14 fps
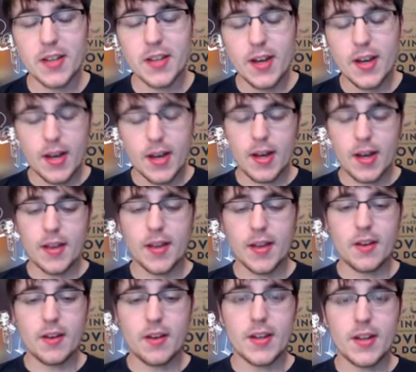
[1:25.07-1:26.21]
there
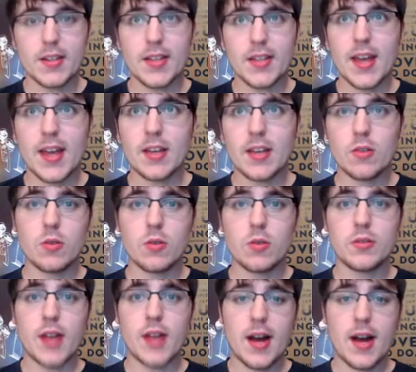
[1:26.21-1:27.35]
is a Google
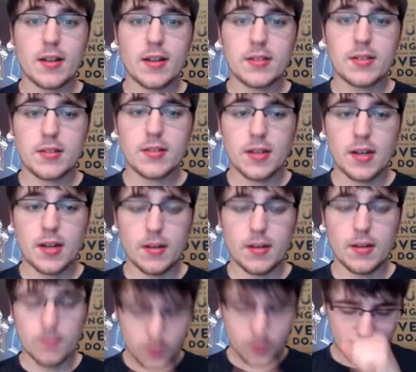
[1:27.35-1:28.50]
Docs,
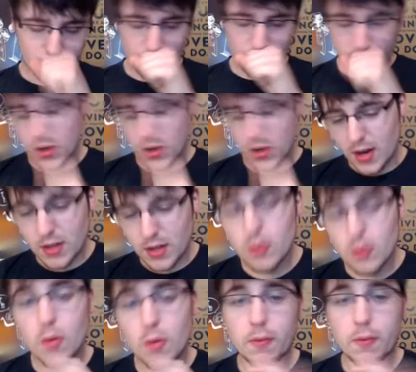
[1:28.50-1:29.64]

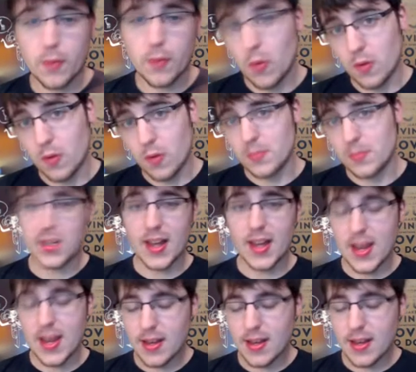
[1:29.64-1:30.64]
Google Forms link.